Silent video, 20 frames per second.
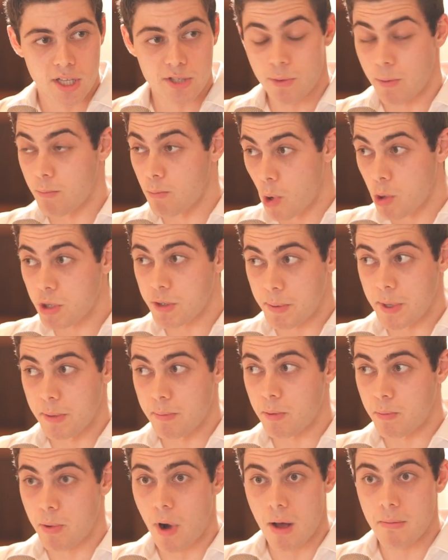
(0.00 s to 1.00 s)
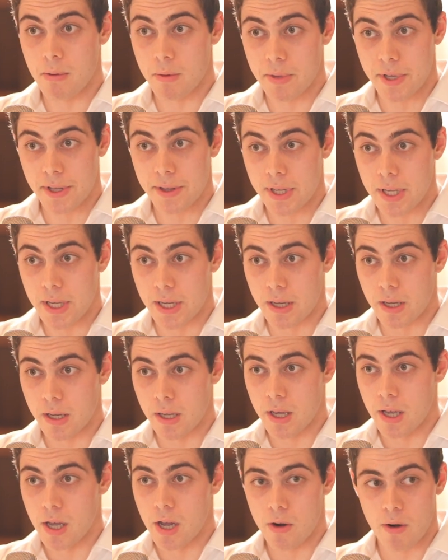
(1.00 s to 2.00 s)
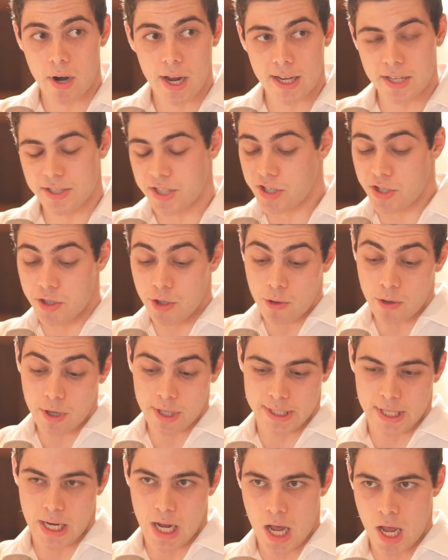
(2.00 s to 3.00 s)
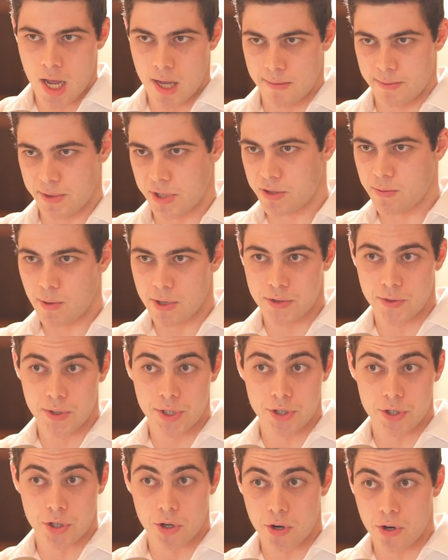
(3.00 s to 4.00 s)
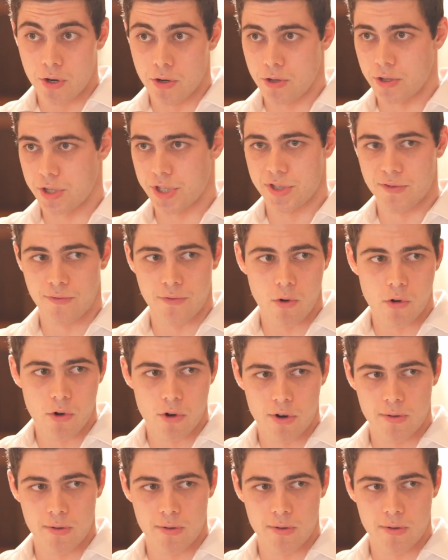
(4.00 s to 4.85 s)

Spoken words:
That's what most people probably think, right? Because it's New York Times, it's Wall Street Journal, it's Forbes.